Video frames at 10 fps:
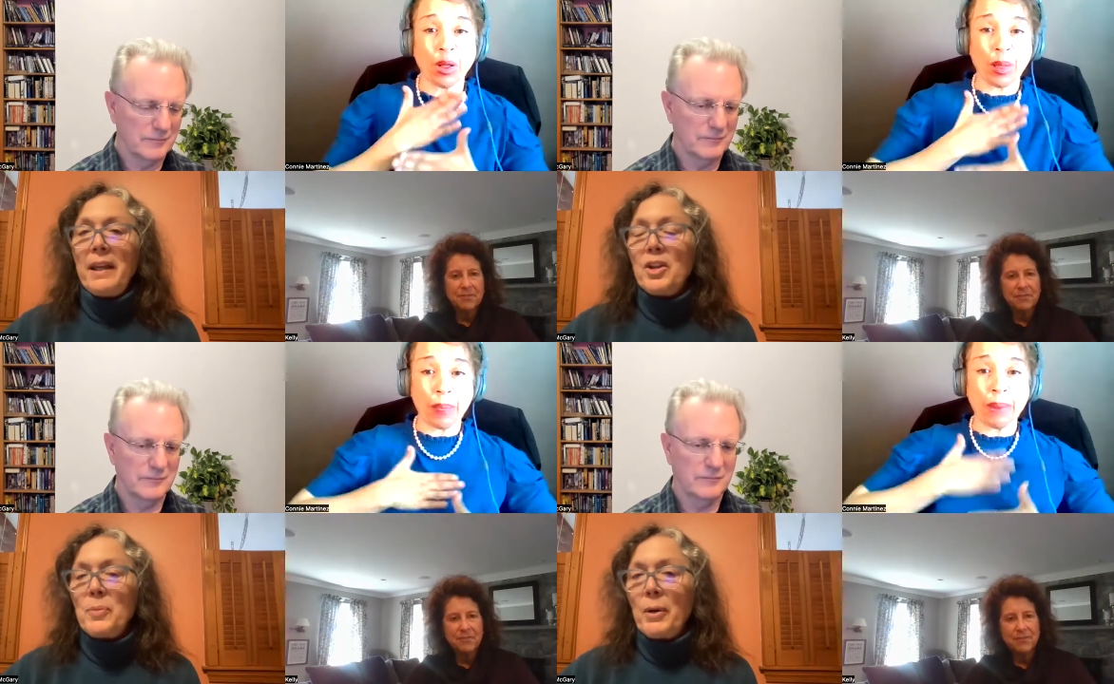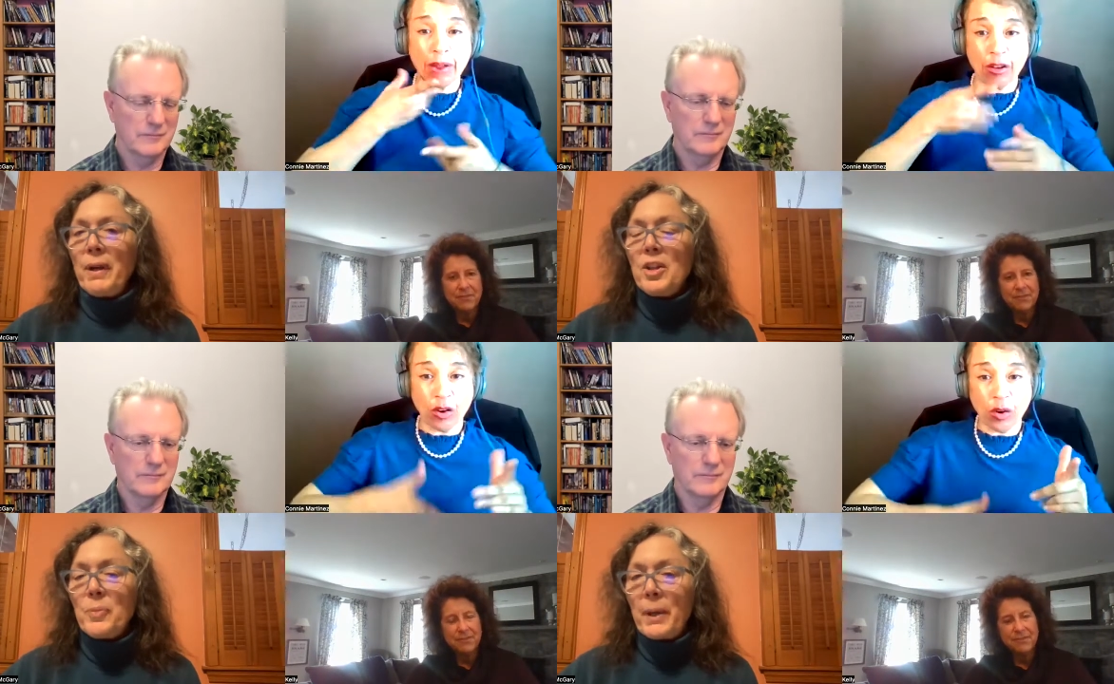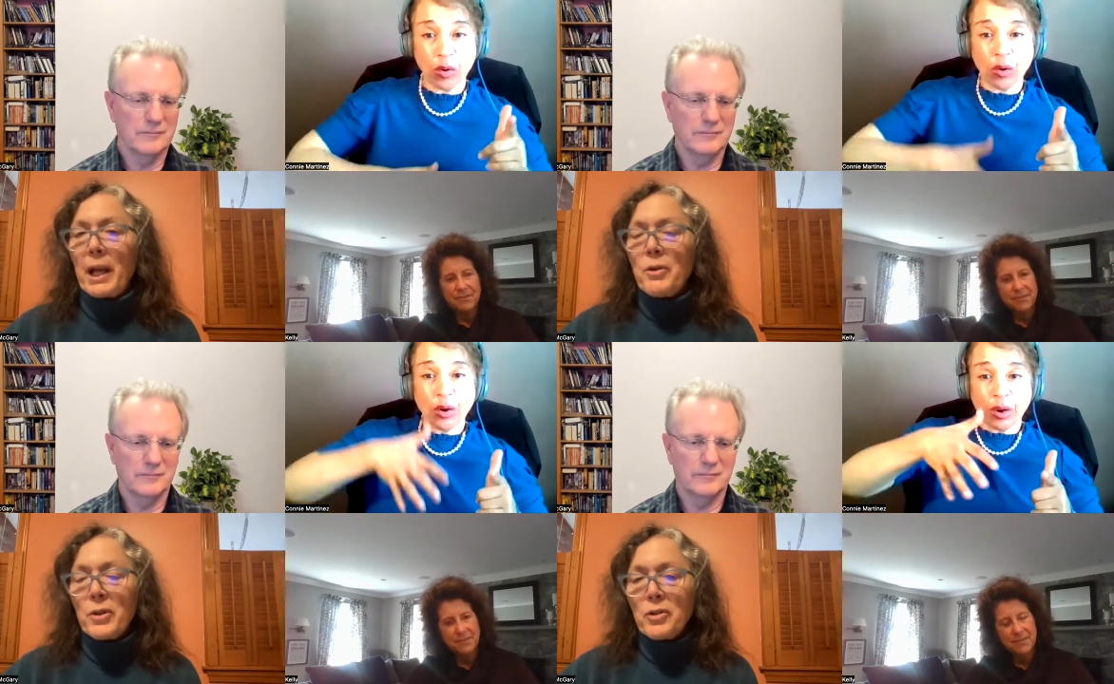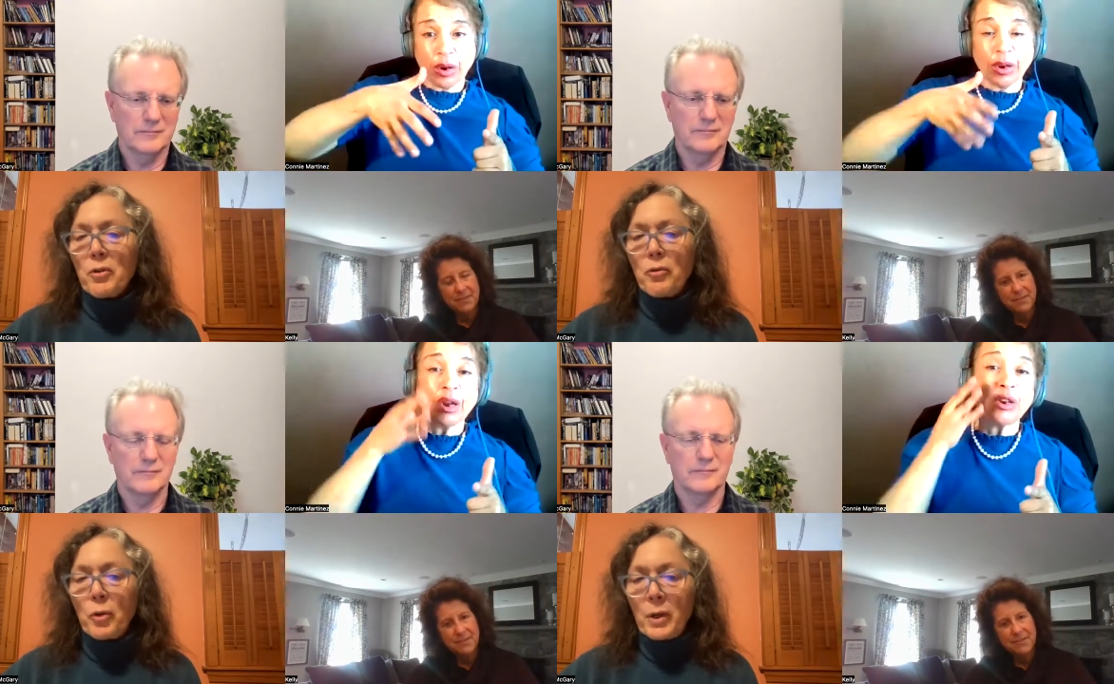Speaker 1: and the experience, but I was
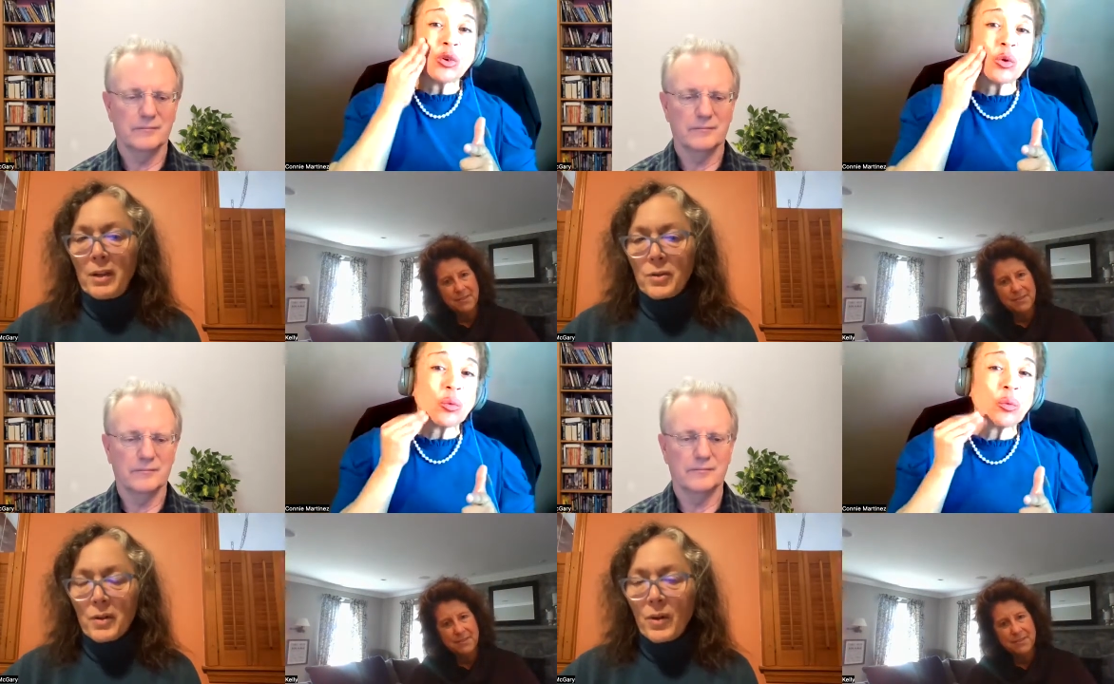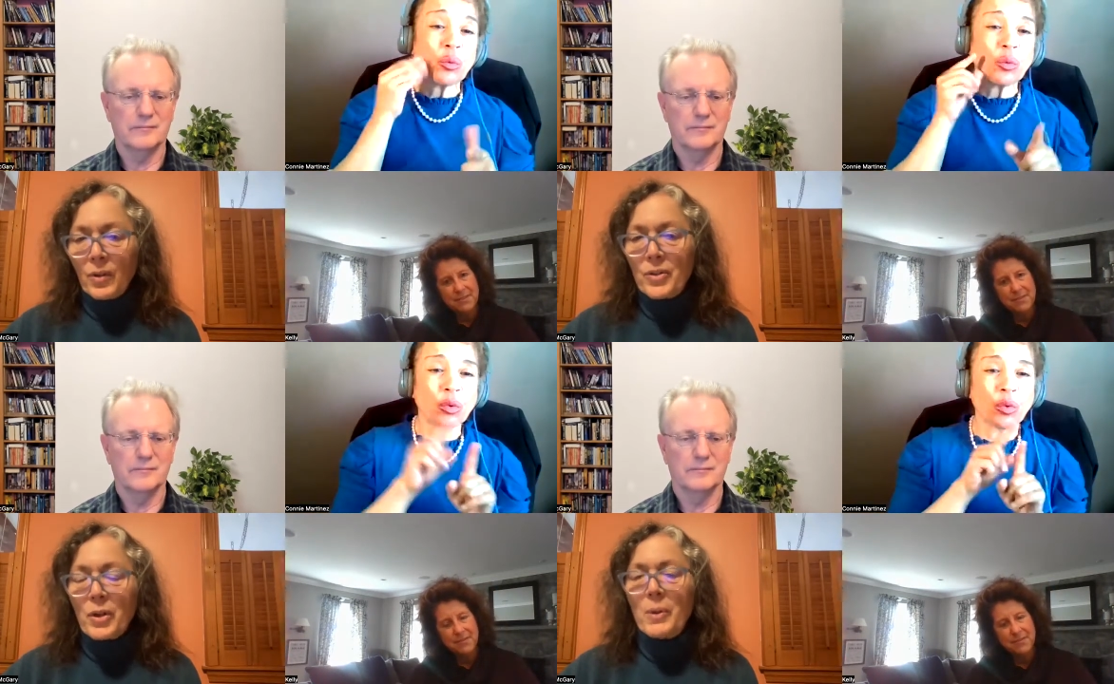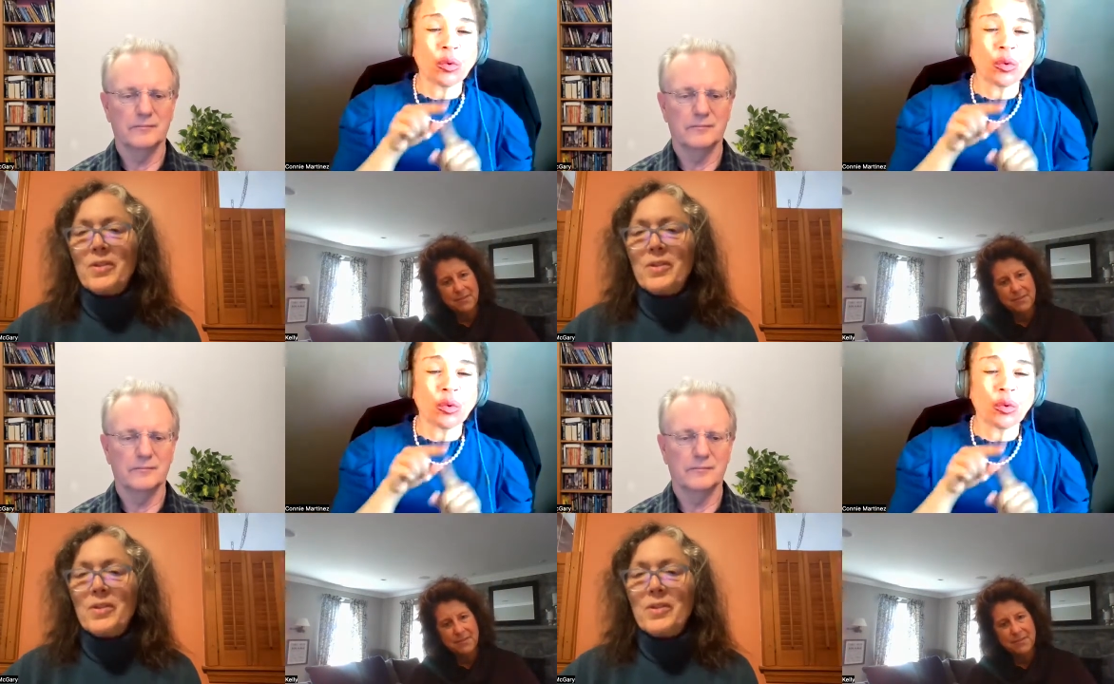also 40 years old.